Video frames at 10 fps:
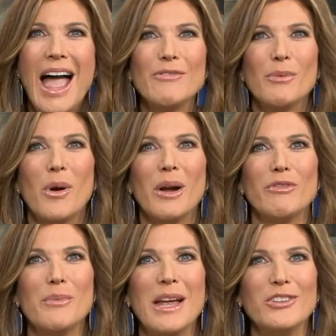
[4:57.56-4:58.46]
And for more
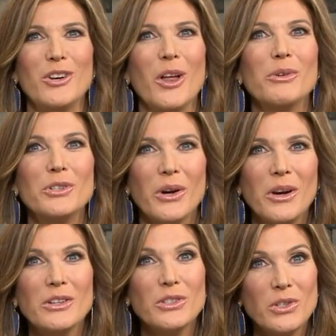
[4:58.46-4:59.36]
information on
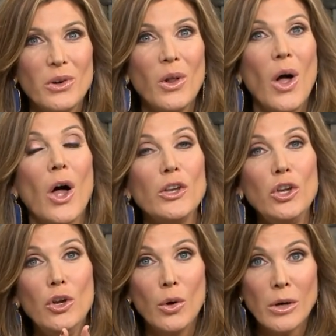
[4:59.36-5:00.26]
returning to school
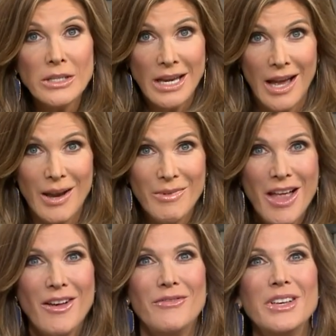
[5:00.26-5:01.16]
on your time,
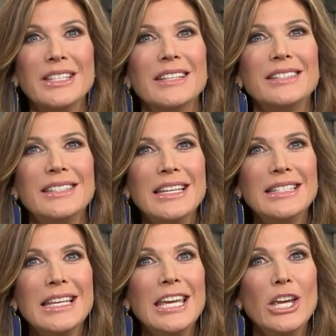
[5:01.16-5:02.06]
visit
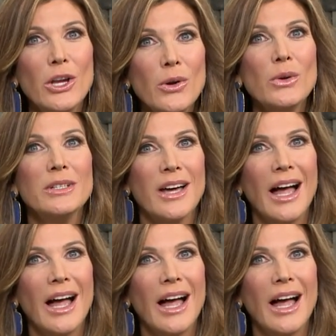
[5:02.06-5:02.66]
ccu.edu